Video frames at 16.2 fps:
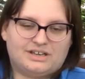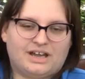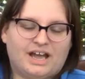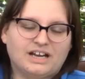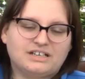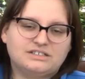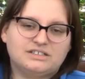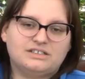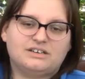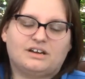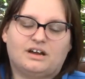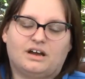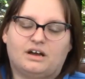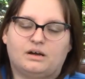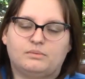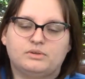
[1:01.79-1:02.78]
Actually,
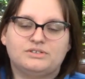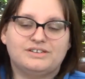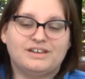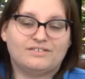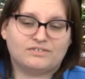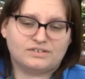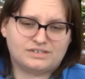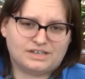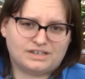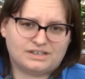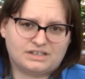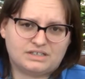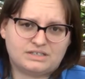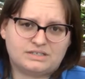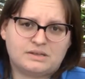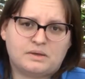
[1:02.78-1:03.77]
I almost never say
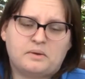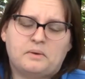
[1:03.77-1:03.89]
this,